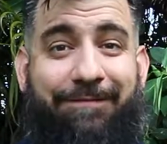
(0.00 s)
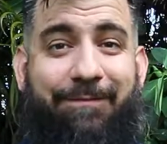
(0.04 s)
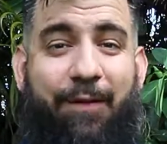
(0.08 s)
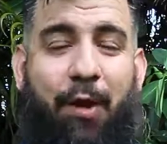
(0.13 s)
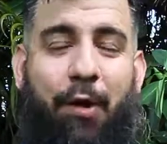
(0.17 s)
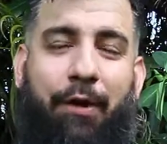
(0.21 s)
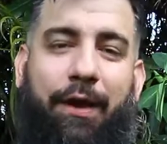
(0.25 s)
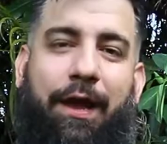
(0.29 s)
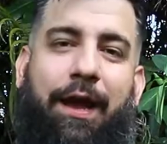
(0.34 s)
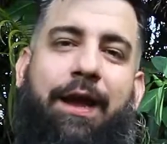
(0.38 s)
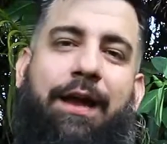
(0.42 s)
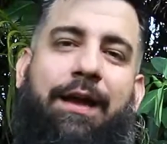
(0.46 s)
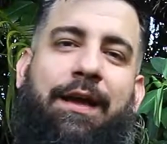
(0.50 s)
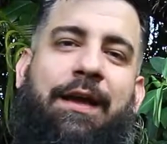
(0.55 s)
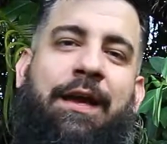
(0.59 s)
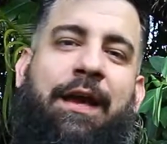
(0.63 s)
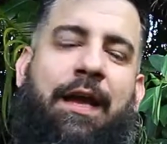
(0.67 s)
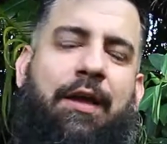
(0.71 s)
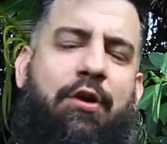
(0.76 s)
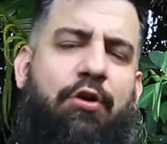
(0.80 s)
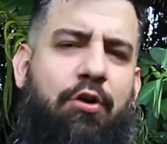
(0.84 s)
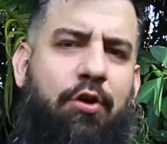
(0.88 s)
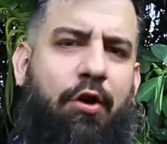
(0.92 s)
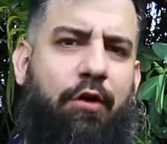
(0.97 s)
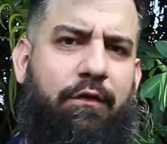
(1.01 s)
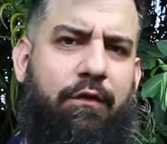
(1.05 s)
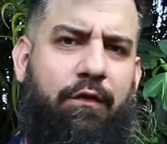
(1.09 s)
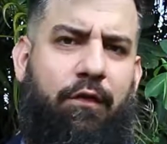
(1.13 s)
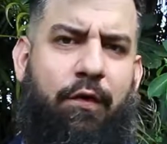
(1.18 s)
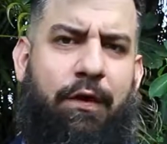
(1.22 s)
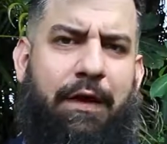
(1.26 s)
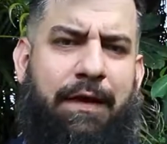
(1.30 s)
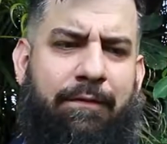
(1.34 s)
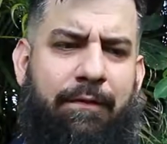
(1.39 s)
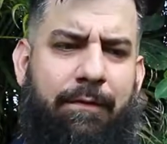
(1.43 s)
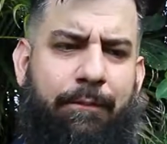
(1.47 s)
Okay, you could
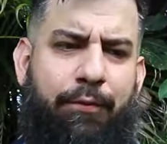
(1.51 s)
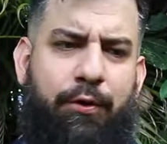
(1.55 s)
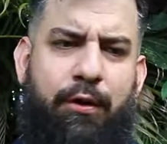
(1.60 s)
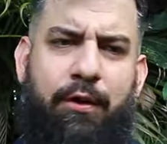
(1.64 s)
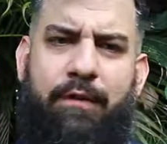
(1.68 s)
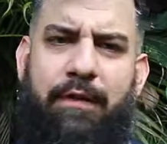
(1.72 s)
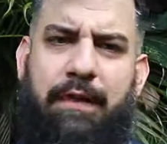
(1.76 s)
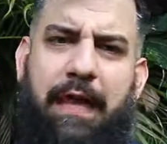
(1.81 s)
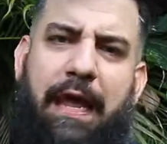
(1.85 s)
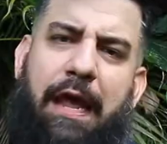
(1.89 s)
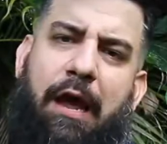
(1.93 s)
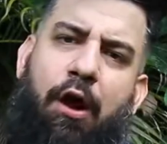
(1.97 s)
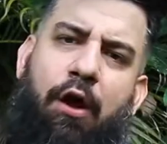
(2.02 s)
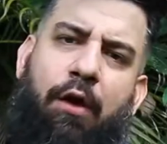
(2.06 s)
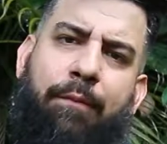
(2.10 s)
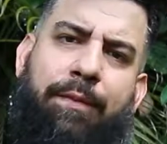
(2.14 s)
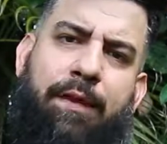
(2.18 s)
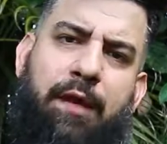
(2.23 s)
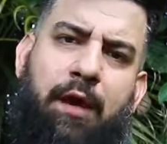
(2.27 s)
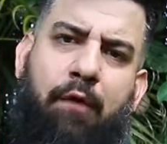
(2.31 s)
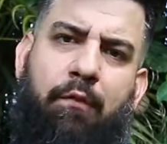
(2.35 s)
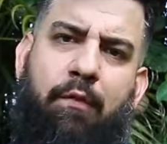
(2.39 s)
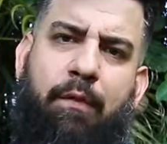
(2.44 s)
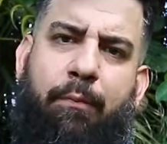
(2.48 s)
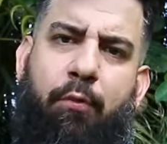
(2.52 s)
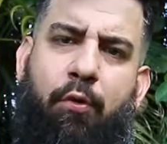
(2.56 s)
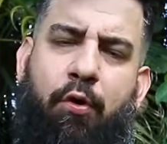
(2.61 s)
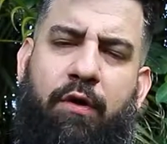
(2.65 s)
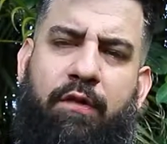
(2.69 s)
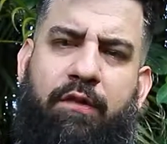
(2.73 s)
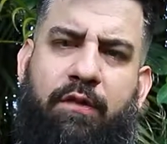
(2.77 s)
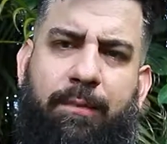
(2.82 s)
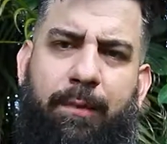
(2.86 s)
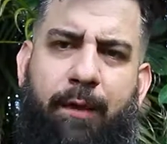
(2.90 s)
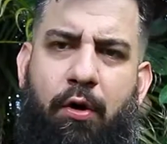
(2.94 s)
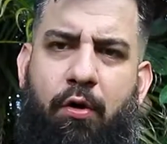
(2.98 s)
also even put in the RPR
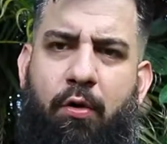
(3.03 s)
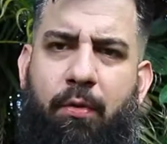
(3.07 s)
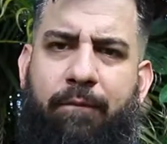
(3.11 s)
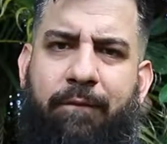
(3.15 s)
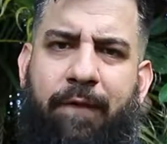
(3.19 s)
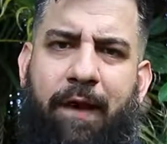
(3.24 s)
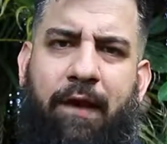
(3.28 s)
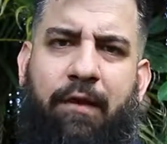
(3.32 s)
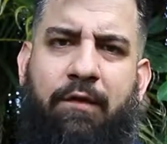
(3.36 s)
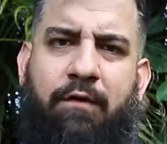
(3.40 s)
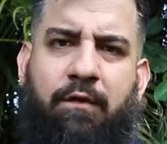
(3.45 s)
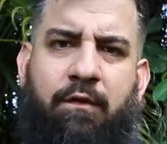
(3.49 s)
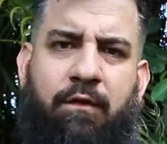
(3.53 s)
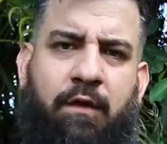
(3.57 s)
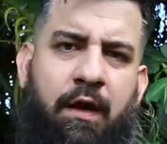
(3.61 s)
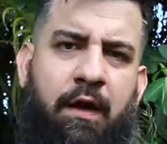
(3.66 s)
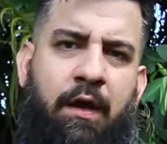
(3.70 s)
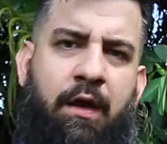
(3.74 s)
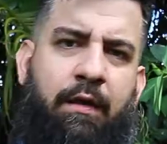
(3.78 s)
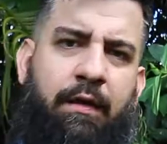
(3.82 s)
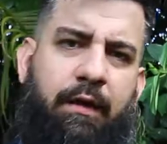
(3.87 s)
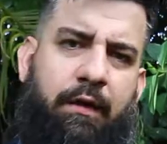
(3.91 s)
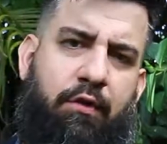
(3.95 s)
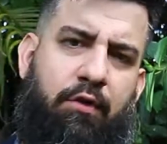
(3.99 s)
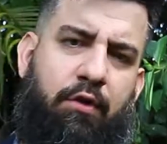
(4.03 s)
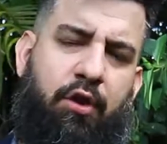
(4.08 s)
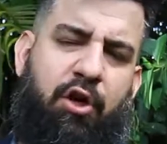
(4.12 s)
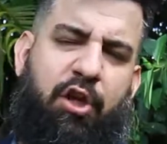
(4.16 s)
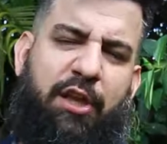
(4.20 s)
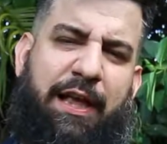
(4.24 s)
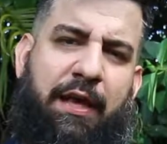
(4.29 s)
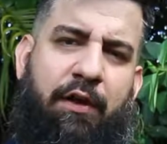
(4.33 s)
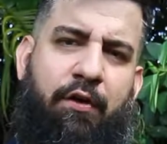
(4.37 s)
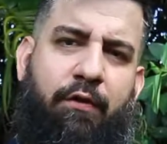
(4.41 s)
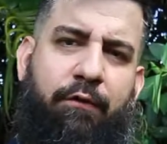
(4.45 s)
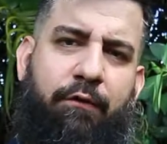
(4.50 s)
reports about home values. They could look
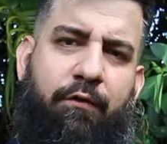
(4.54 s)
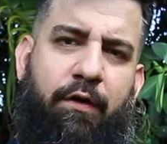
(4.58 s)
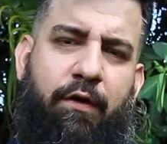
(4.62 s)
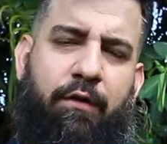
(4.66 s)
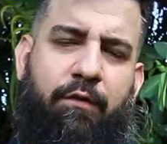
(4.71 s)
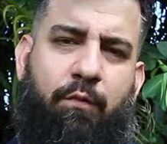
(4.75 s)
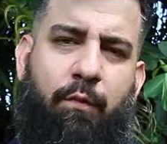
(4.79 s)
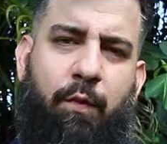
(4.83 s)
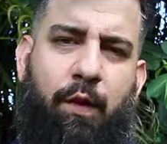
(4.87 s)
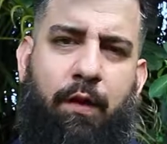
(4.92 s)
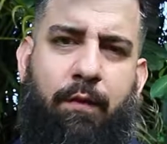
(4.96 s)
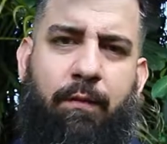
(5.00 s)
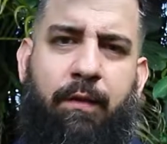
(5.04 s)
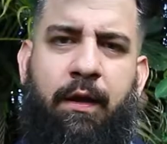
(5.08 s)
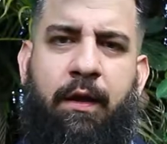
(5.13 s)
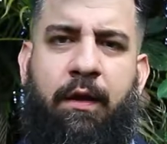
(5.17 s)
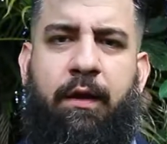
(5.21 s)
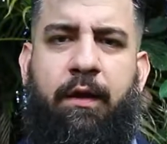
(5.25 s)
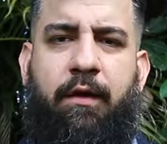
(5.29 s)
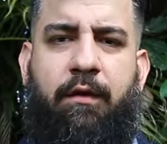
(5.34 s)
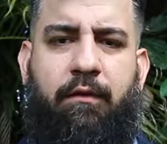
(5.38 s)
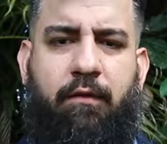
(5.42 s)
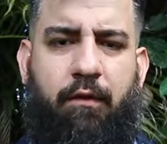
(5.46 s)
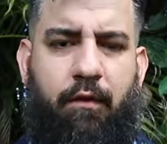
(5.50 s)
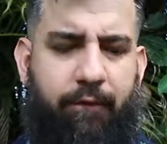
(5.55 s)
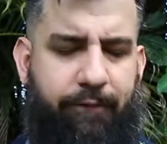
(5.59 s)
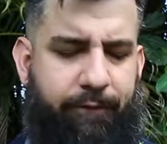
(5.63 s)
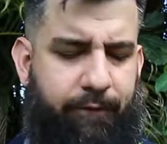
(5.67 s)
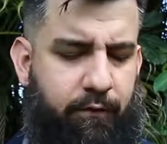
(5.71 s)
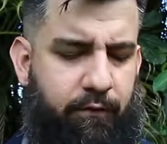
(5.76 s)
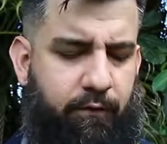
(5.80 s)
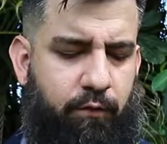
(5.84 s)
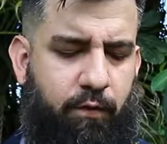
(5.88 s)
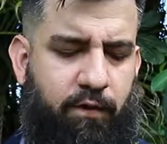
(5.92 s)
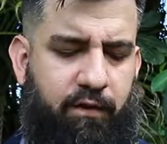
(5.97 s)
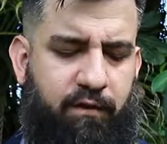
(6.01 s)
that over as well. So the
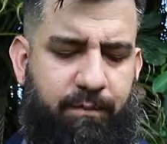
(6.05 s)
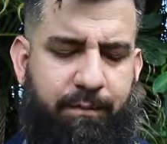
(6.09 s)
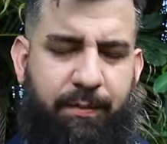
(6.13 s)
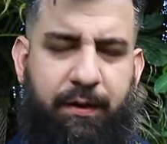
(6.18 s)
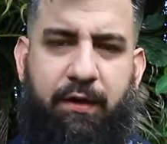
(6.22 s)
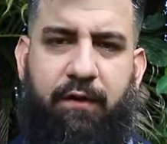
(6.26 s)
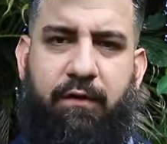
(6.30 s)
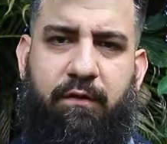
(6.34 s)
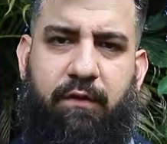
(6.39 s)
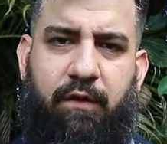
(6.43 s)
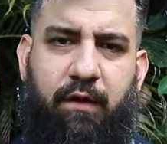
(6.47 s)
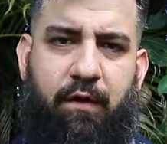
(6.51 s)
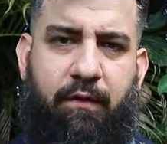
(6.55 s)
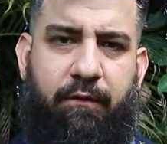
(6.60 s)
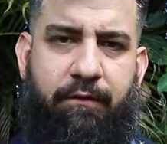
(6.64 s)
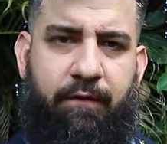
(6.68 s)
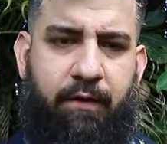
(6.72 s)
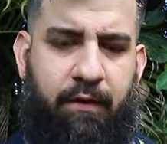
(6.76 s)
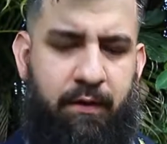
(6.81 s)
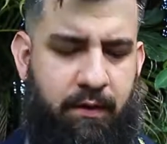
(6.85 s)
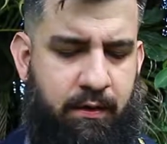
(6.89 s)
first one's be yourself.